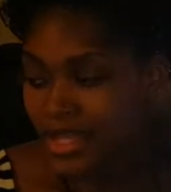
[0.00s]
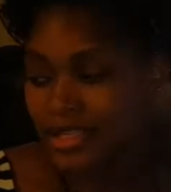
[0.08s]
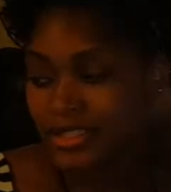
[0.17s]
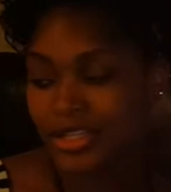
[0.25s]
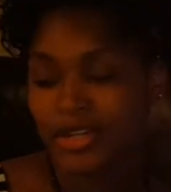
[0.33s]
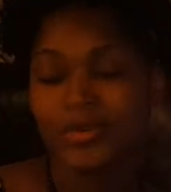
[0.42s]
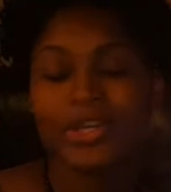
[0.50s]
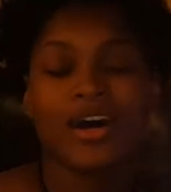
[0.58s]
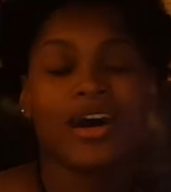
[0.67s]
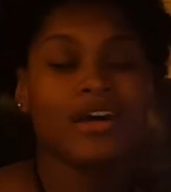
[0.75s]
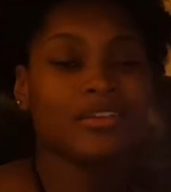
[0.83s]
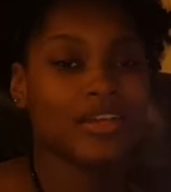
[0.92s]
So we
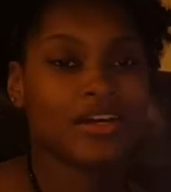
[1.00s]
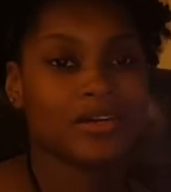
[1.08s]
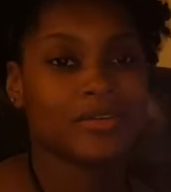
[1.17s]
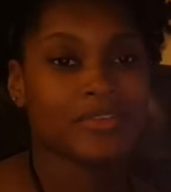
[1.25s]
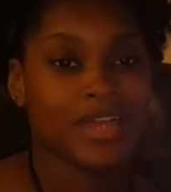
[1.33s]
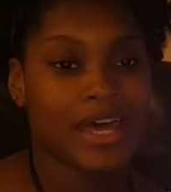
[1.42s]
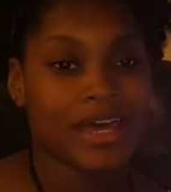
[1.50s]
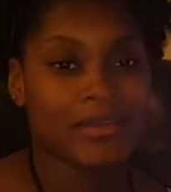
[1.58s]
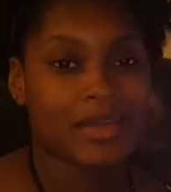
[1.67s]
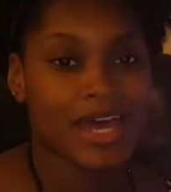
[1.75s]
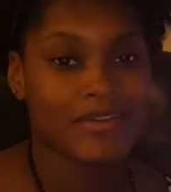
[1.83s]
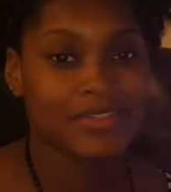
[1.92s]
all know that
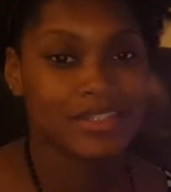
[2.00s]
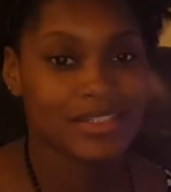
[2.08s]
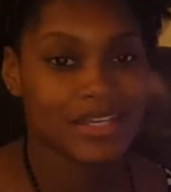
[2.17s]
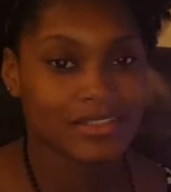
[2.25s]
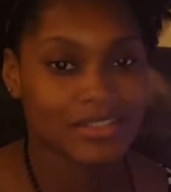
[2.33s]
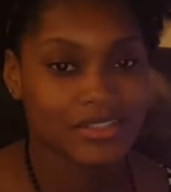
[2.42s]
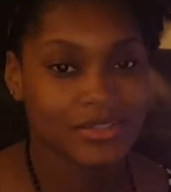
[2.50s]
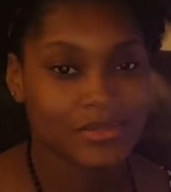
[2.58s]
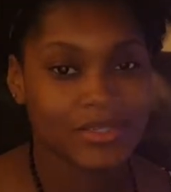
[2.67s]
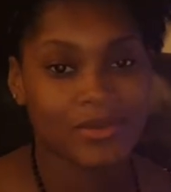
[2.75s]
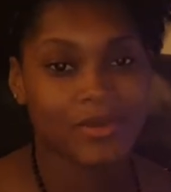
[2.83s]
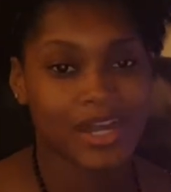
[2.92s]
having sex doesn't
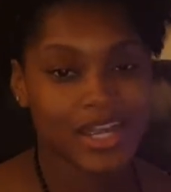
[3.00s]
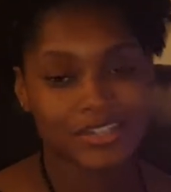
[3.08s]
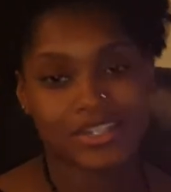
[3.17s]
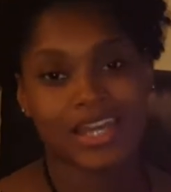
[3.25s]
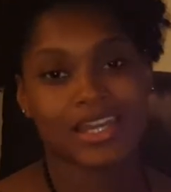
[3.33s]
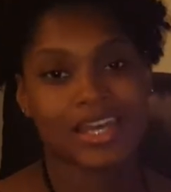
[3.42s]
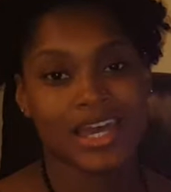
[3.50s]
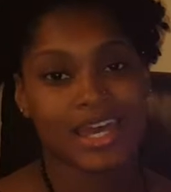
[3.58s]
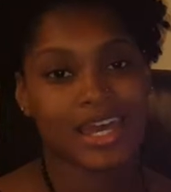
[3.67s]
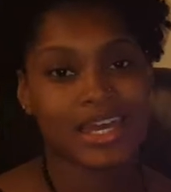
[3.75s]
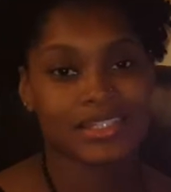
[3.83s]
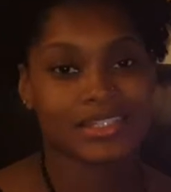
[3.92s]
require shaking
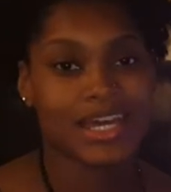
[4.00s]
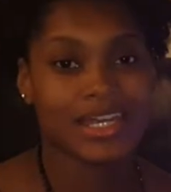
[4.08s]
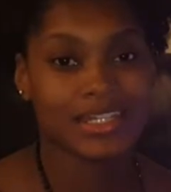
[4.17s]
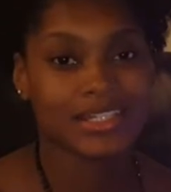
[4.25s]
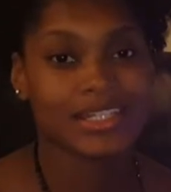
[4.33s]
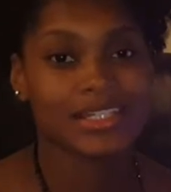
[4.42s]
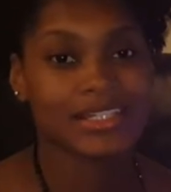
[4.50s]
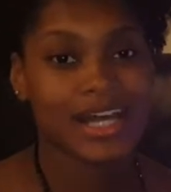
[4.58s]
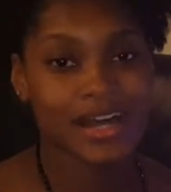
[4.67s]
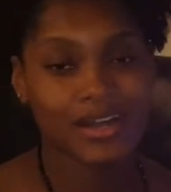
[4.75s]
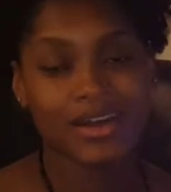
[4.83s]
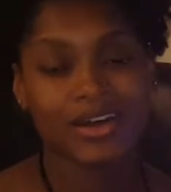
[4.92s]
hands and that it does
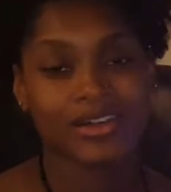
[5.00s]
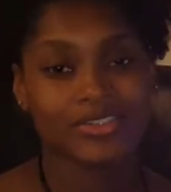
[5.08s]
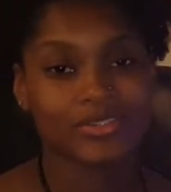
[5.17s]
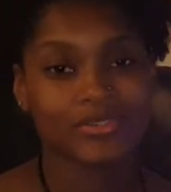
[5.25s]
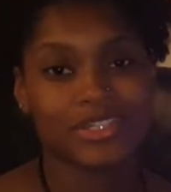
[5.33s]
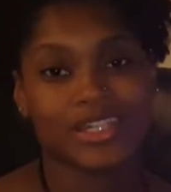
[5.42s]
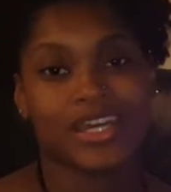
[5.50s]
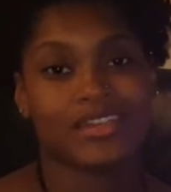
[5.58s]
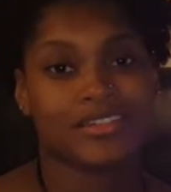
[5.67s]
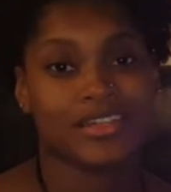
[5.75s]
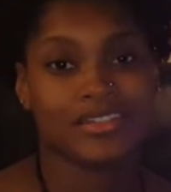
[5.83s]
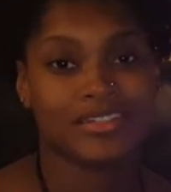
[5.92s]
not cause you to catch
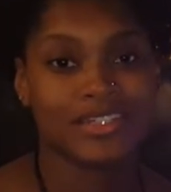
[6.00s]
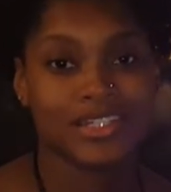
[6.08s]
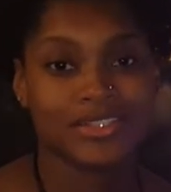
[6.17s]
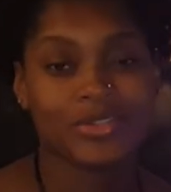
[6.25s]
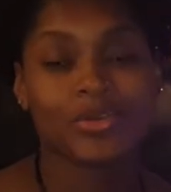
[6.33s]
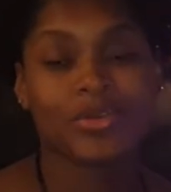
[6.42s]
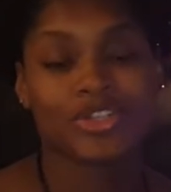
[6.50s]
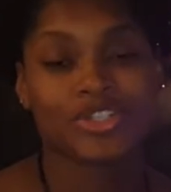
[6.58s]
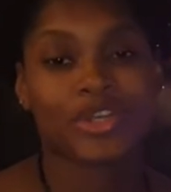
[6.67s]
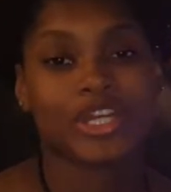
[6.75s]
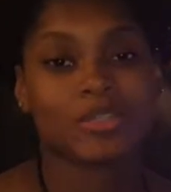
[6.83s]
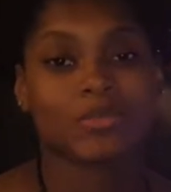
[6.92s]
STDs or
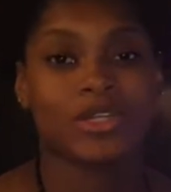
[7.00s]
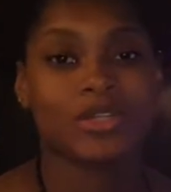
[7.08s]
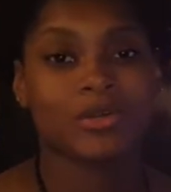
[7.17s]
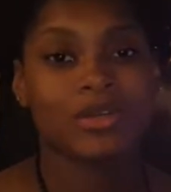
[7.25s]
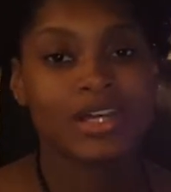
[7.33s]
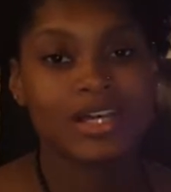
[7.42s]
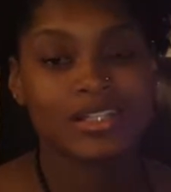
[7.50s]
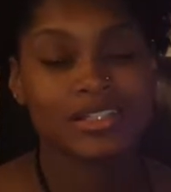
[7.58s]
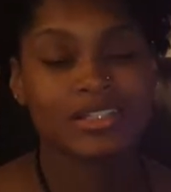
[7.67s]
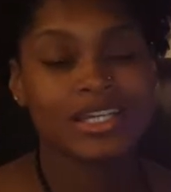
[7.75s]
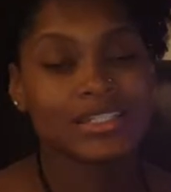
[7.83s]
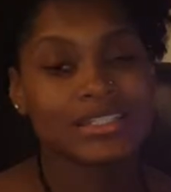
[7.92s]
transmit them.
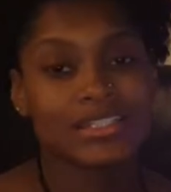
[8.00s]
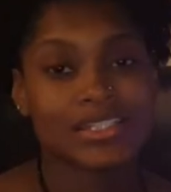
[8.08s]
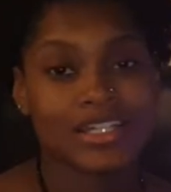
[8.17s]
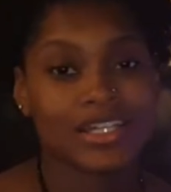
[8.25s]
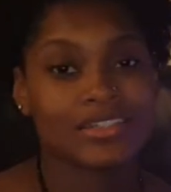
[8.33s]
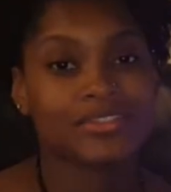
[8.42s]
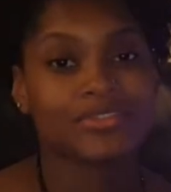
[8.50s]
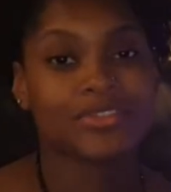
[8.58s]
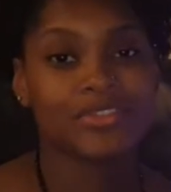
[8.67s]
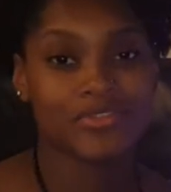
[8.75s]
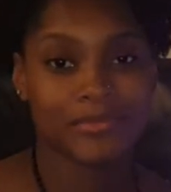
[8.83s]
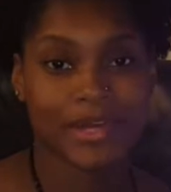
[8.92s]
So let's discuss the
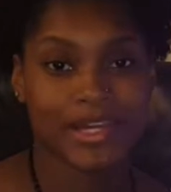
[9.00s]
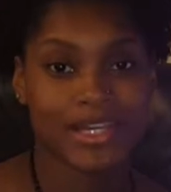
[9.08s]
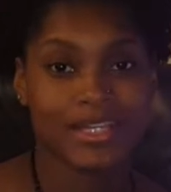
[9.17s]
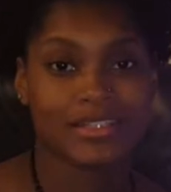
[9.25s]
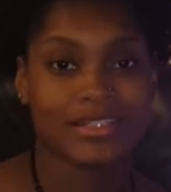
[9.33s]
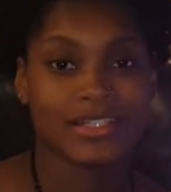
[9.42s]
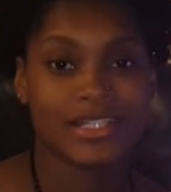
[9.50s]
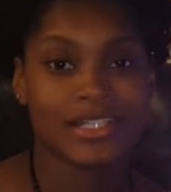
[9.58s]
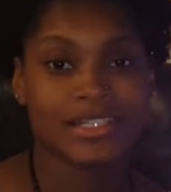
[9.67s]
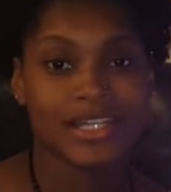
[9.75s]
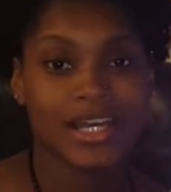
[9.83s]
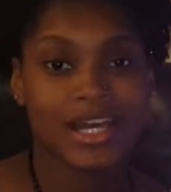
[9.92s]
truth about
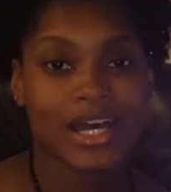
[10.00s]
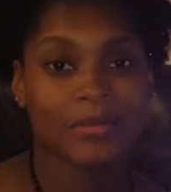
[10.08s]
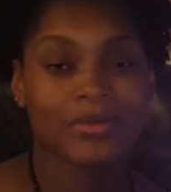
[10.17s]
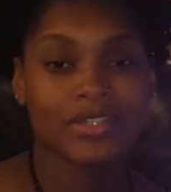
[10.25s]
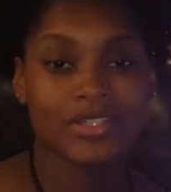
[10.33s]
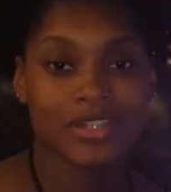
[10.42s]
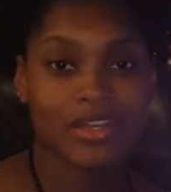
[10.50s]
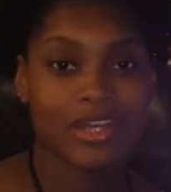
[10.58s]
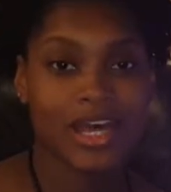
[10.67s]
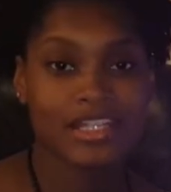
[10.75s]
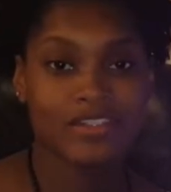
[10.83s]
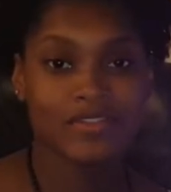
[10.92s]
STDs. I'm going to show you
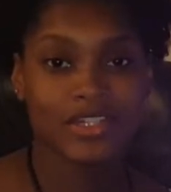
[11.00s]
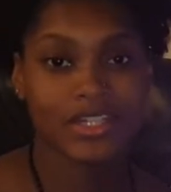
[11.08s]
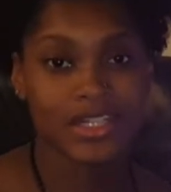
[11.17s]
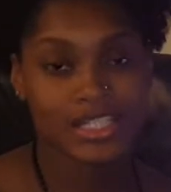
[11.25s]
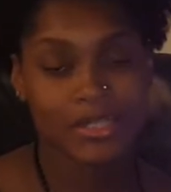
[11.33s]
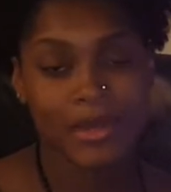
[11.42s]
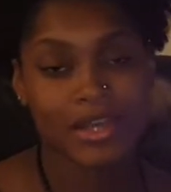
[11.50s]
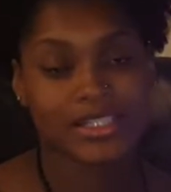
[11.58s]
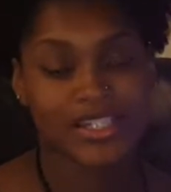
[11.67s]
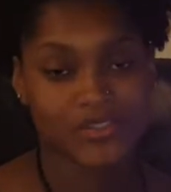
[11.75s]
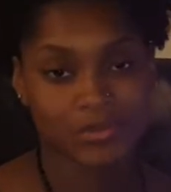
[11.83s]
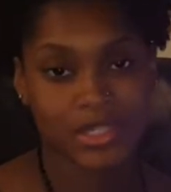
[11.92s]
guys a video that's about
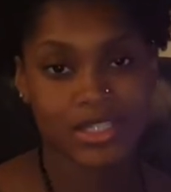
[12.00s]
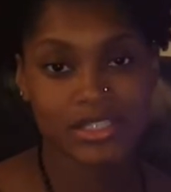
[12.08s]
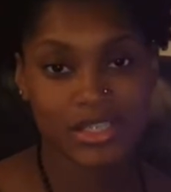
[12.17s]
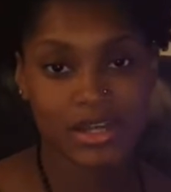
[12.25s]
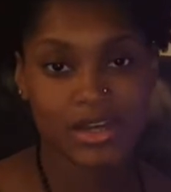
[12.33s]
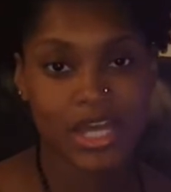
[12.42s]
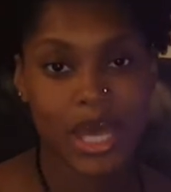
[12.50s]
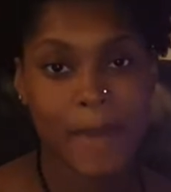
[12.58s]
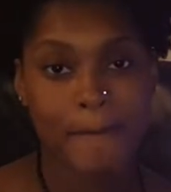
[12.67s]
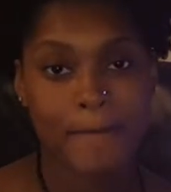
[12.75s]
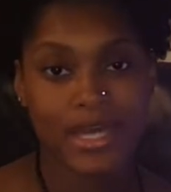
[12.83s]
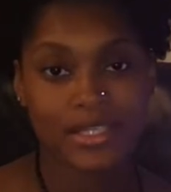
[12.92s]
7 minutes long,
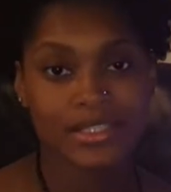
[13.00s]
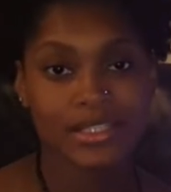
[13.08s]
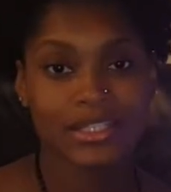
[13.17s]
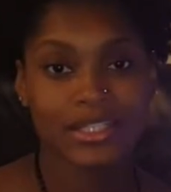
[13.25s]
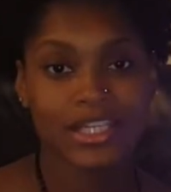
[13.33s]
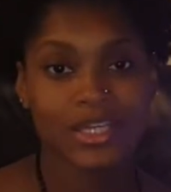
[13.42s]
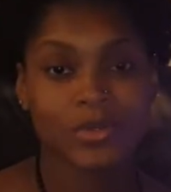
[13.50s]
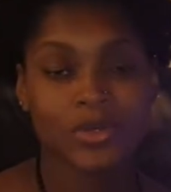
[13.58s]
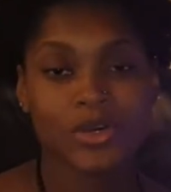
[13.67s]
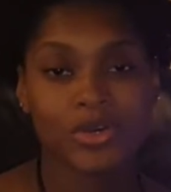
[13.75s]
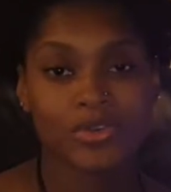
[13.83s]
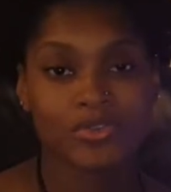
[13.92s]
and basically it will
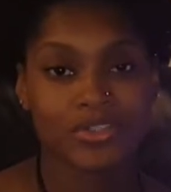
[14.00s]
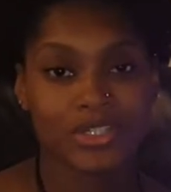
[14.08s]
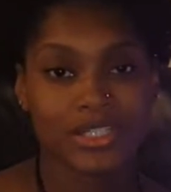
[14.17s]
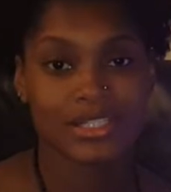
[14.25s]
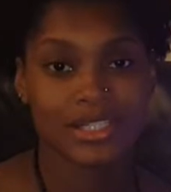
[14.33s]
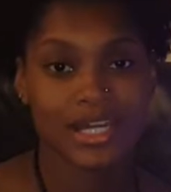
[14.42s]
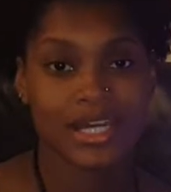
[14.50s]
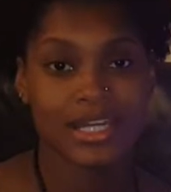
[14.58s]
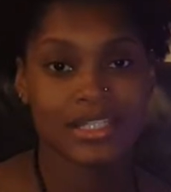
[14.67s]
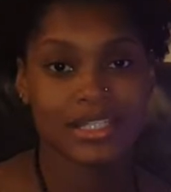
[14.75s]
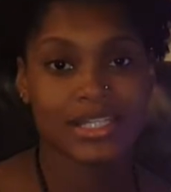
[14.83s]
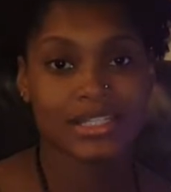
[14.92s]
go over
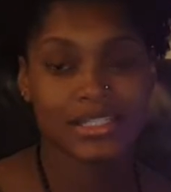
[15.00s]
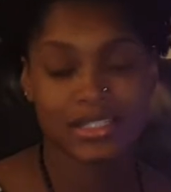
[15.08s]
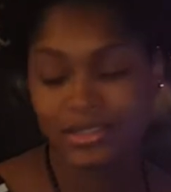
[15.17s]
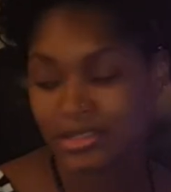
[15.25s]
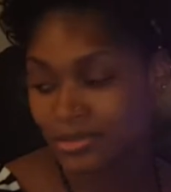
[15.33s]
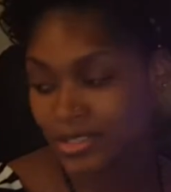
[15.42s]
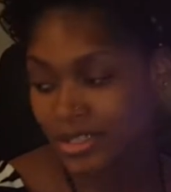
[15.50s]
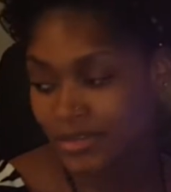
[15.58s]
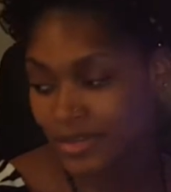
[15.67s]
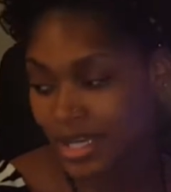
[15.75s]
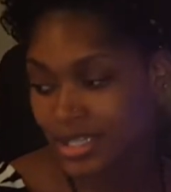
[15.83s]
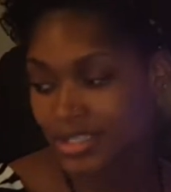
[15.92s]
signs and symptoms
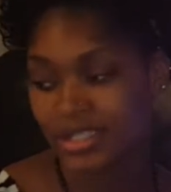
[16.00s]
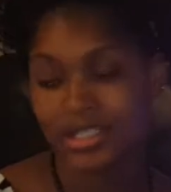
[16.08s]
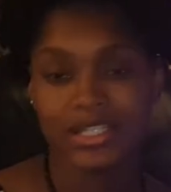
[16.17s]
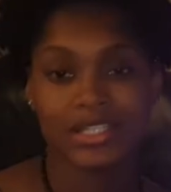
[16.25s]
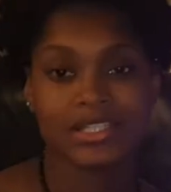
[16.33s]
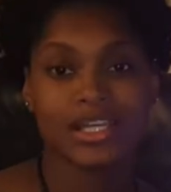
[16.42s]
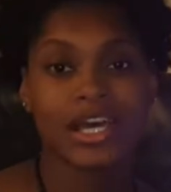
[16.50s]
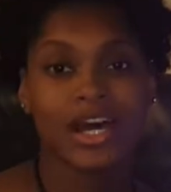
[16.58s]
of STDs.